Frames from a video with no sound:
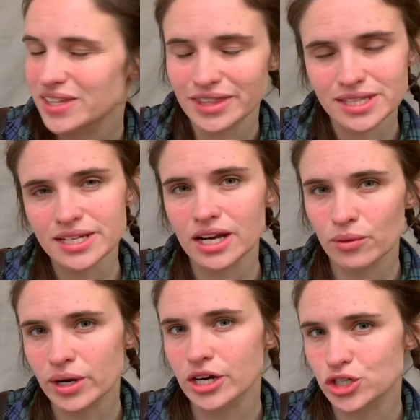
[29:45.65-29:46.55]
That's kind of
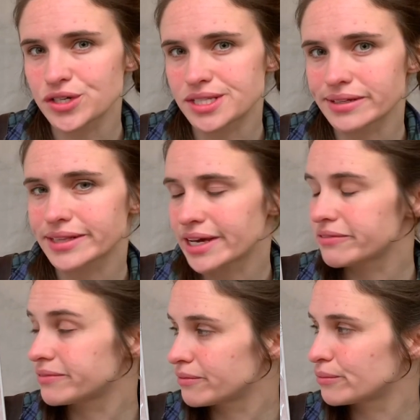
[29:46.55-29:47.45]
what our trees look like
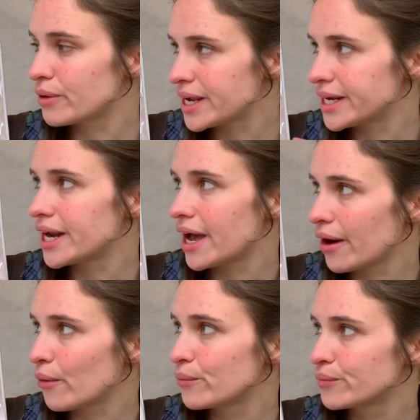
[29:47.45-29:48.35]
right
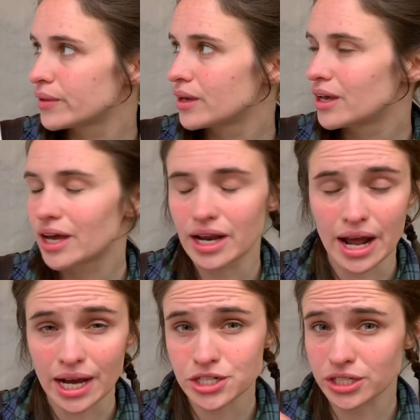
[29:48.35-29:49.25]
now. And
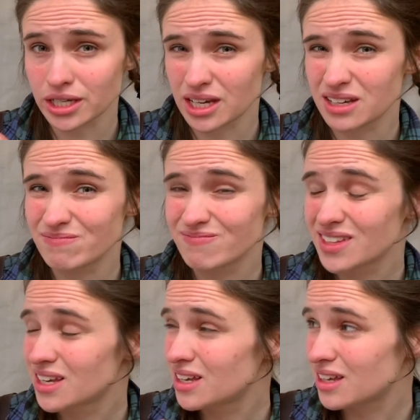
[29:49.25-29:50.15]
actually,
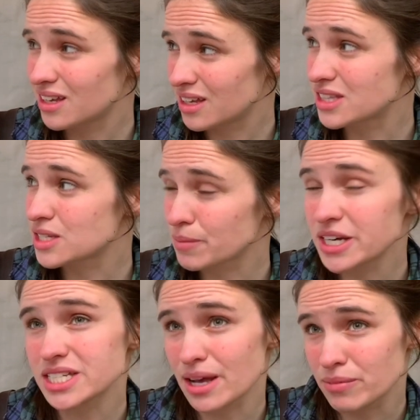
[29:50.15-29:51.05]
in
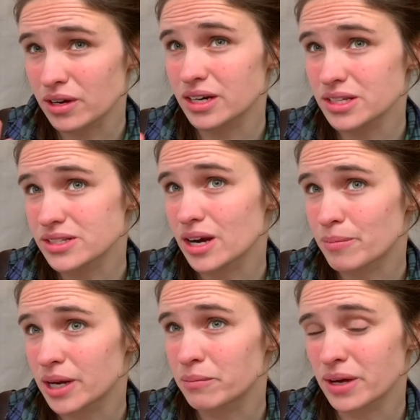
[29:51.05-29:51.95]
springtime, they're gonna start
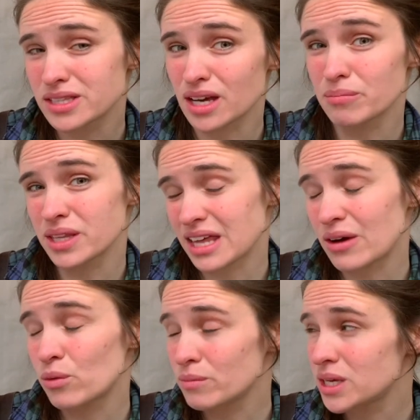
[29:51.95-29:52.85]
putting buds on, but
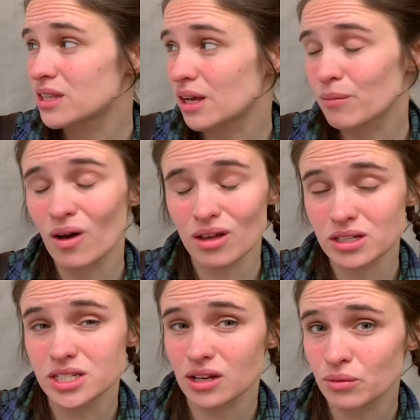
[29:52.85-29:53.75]
that will mean that I'm
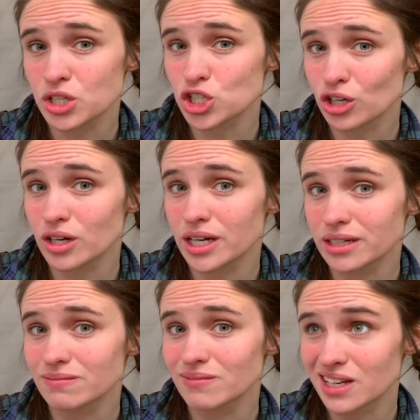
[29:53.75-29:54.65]
all done with
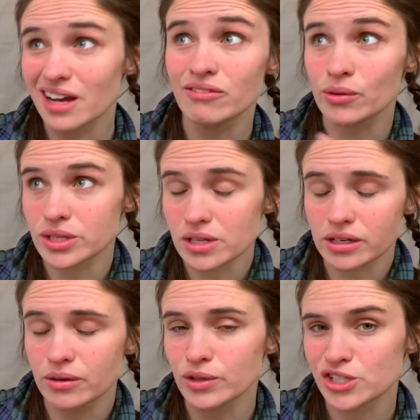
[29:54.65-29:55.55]
sugaring. Everyone's all
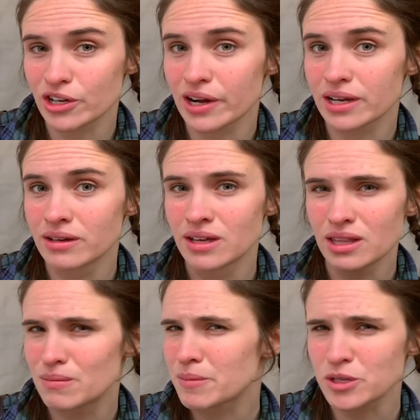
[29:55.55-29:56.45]
done with sugaring.
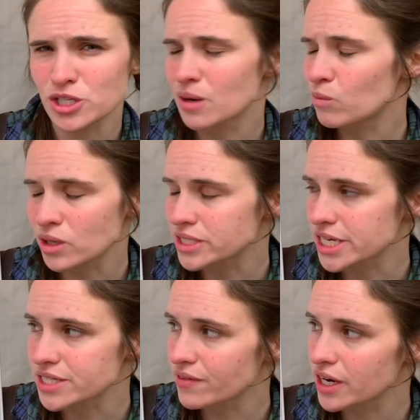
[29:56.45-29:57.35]
The maple syrup won't
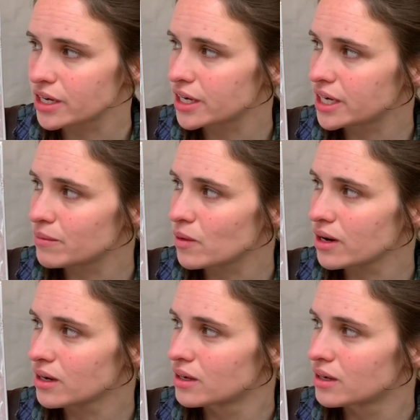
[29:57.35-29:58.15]
taste very good anymore.